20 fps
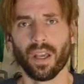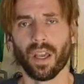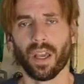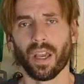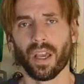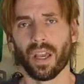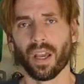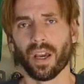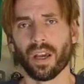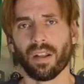
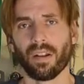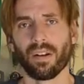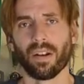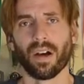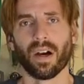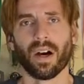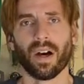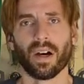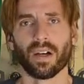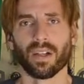And
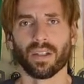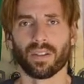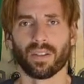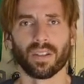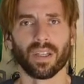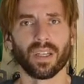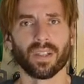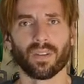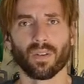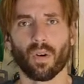uh, it's,
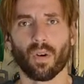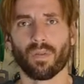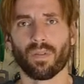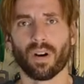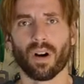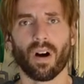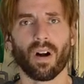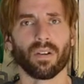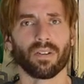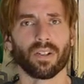it's
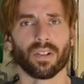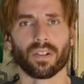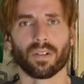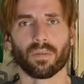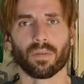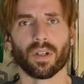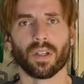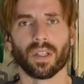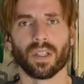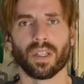overall just a
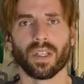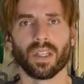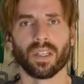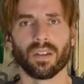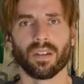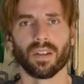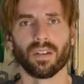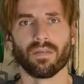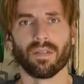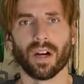really neat
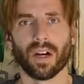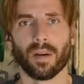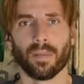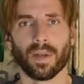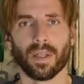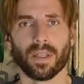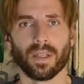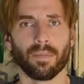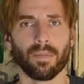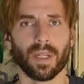
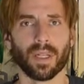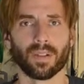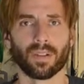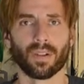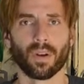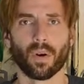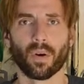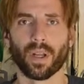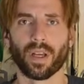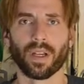environment. In
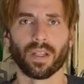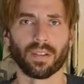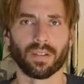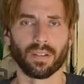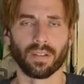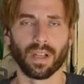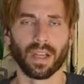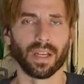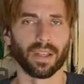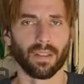Minnesota, it's
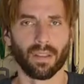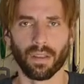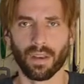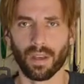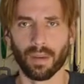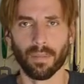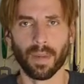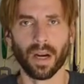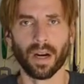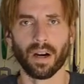like the
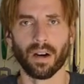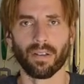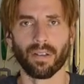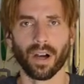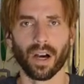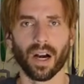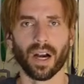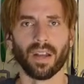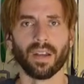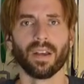
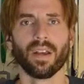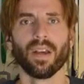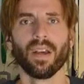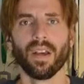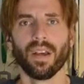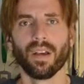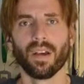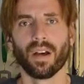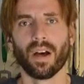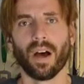marathon.
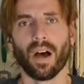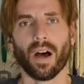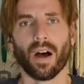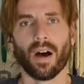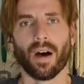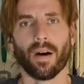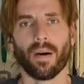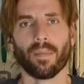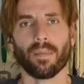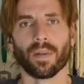
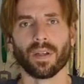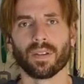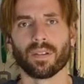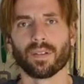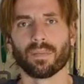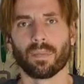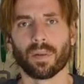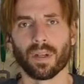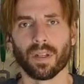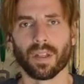Um, it's
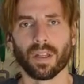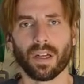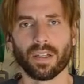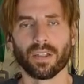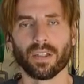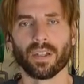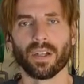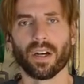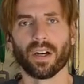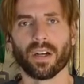pretty
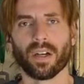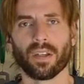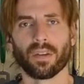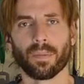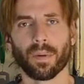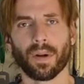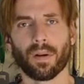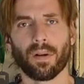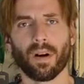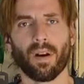legendary. It's
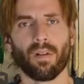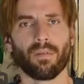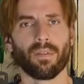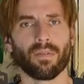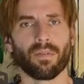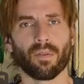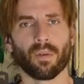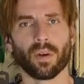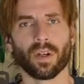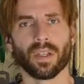been around for
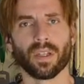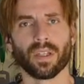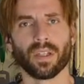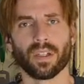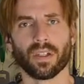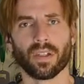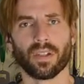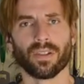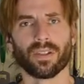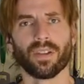40
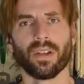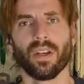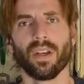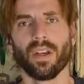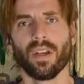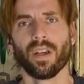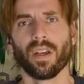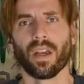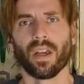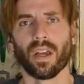years.
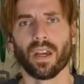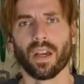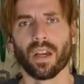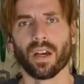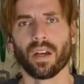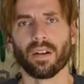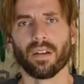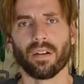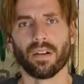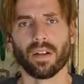
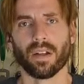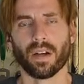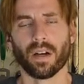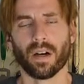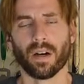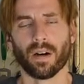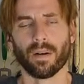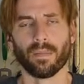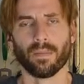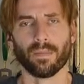And
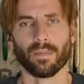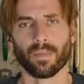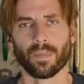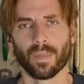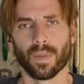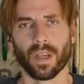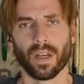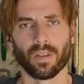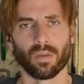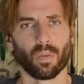um,
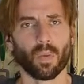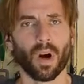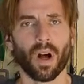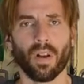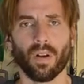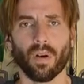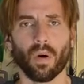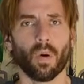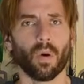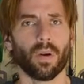it's well
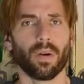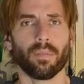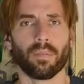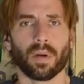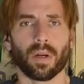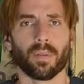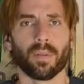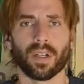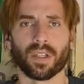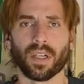known.
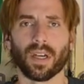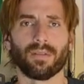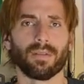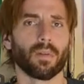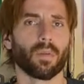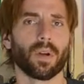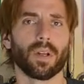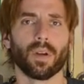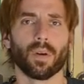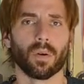Pretty much
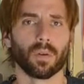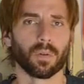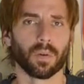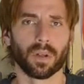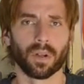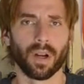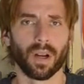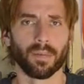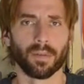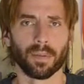everyone knows what
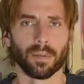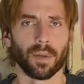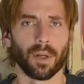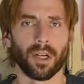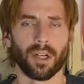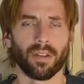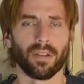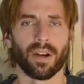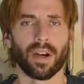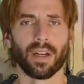Grandma's
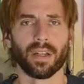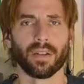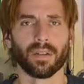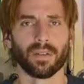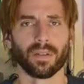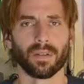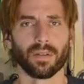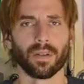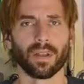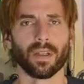Marathon is
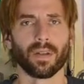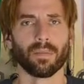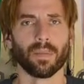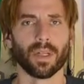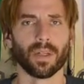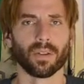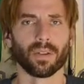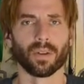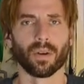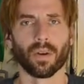in, in
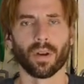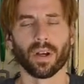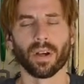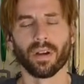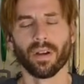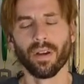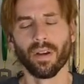Minnesota.